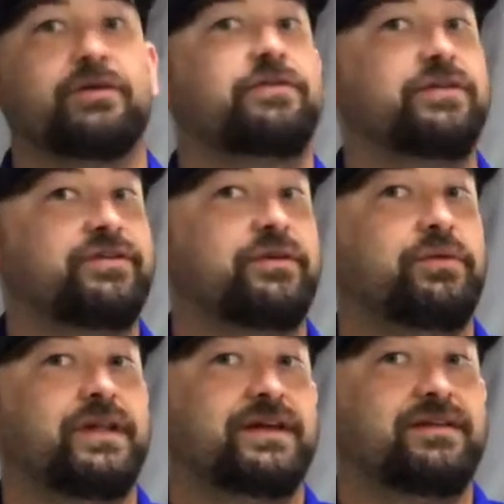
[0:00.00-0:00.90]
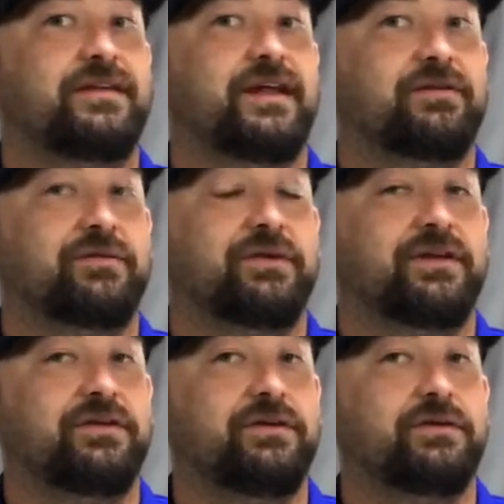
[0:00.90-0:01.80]
First thing we like to tell everyone
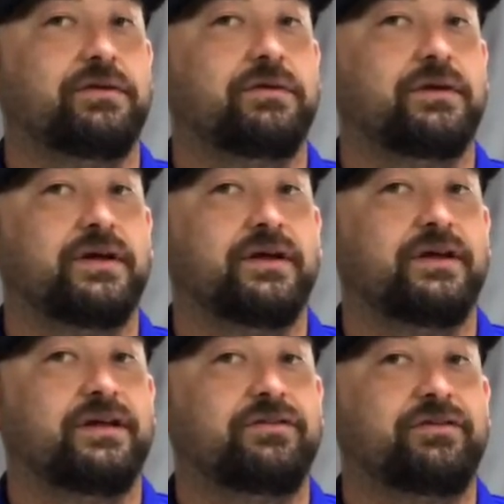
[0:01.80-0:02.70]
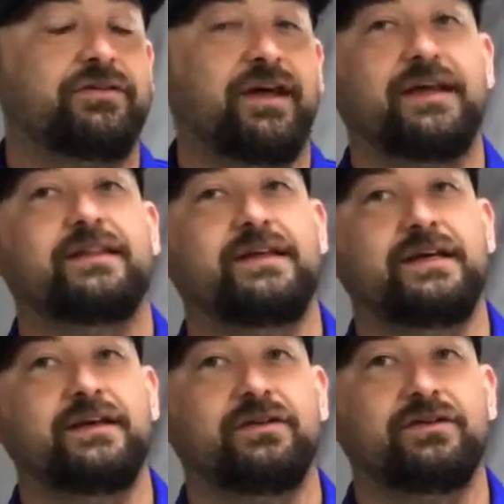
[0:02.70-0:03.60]
to do is to take
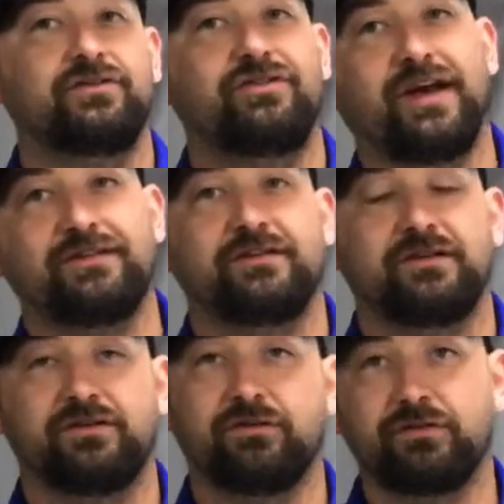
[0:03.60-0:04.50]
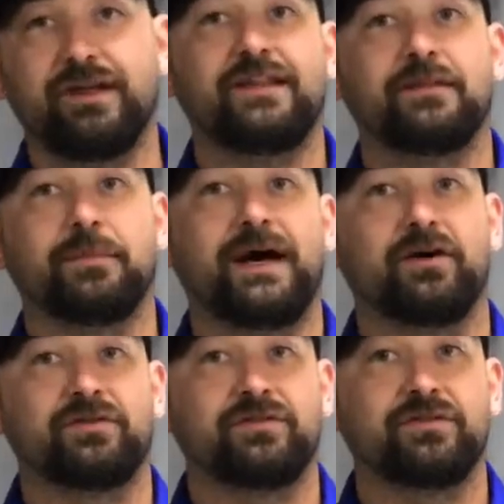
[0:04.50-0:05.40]
the chassis, to take the
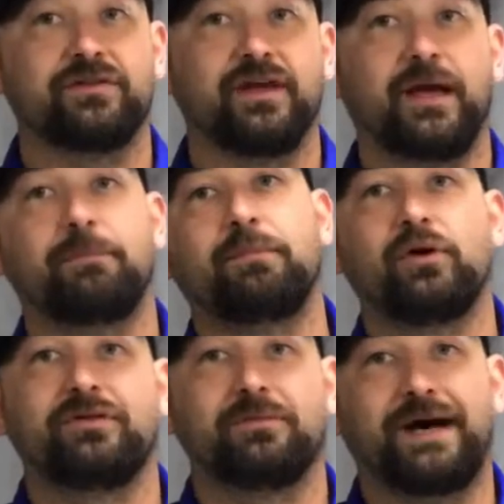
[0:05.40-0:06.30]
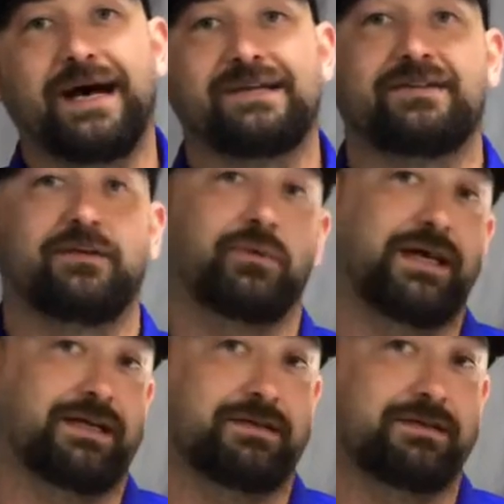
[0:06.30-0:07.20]
mounts and bolt them onto the wang.